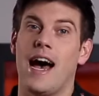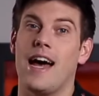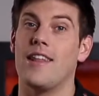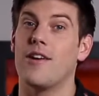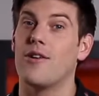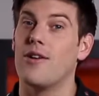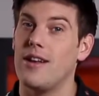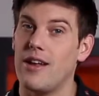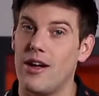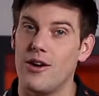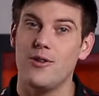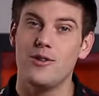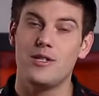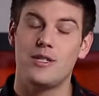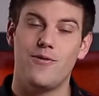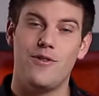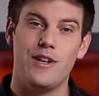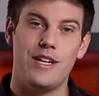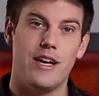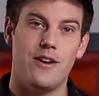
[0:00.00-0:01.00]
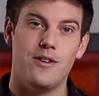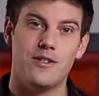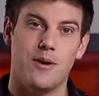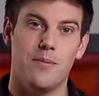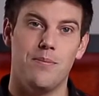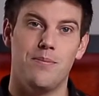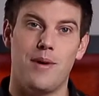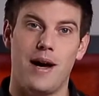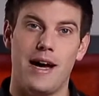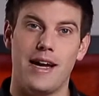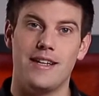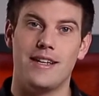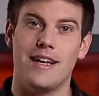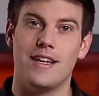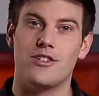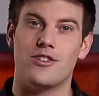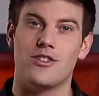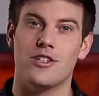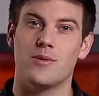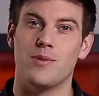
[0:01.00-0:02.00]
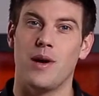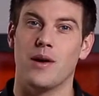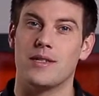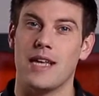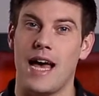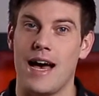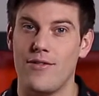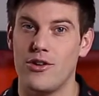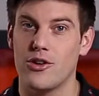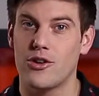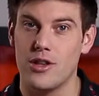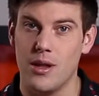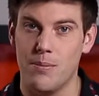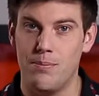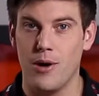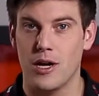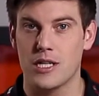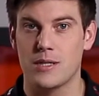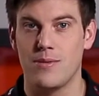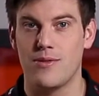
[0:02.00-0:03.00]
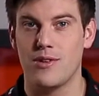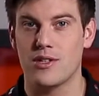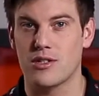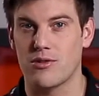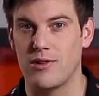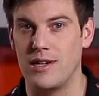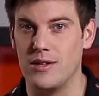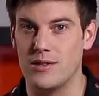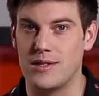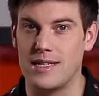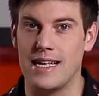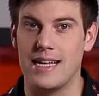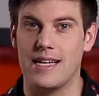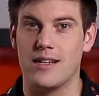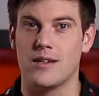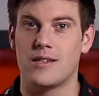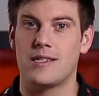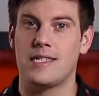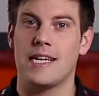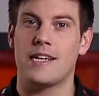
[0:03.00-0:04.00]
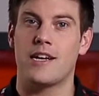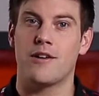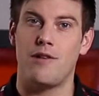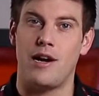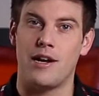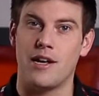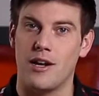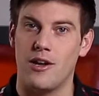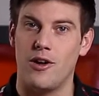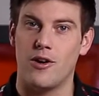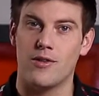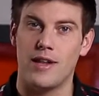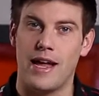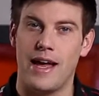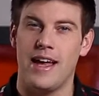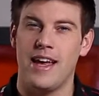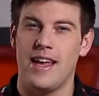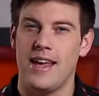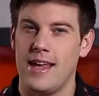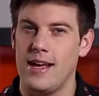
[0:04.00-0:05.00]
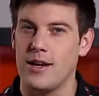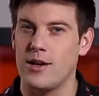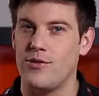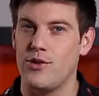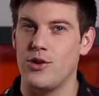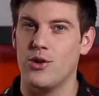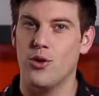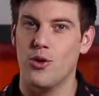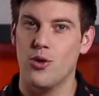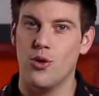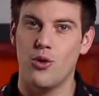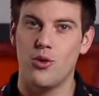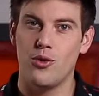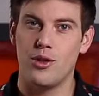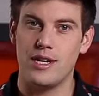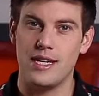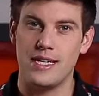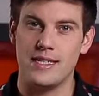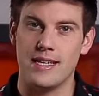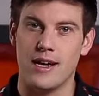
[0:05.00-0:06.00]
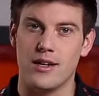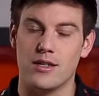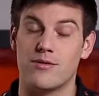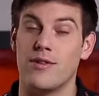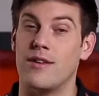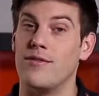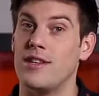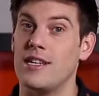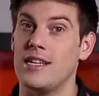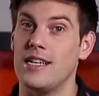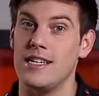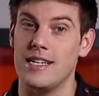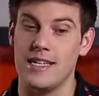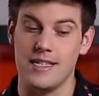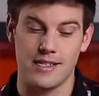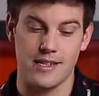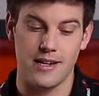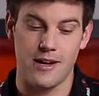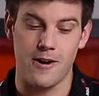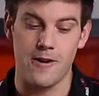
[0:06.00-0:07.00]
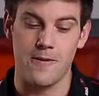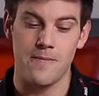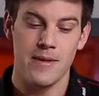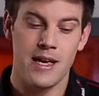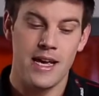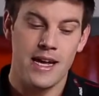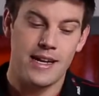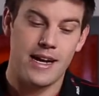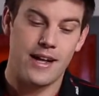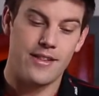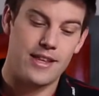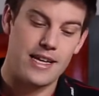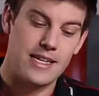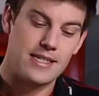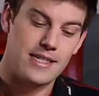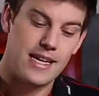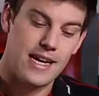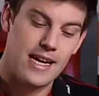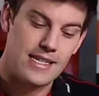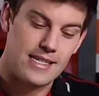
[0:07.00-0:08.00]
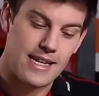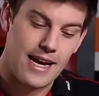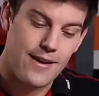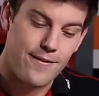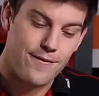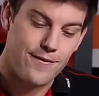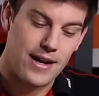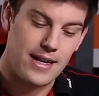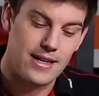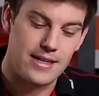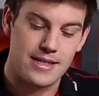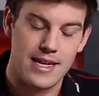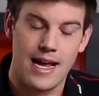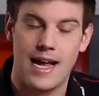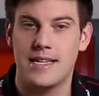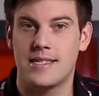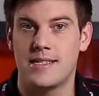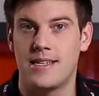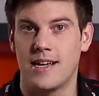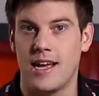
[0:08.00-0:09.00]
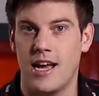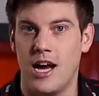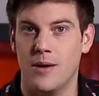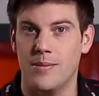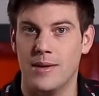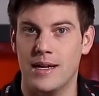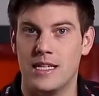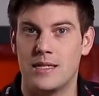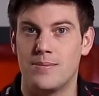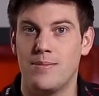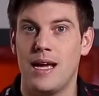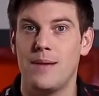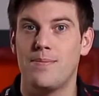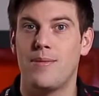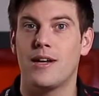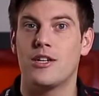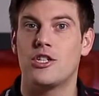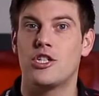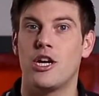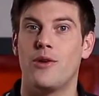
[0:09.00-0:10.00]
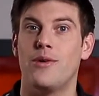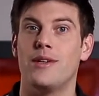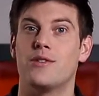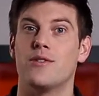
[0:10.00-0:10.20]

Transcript: and there are loads of videos on BikeNation as well. So have a look at the bottom of the screen to see that little ticker running along there. It'll give you all the details for everything you need to know. Now, this is a fantastic helmet. It's made by Shoei,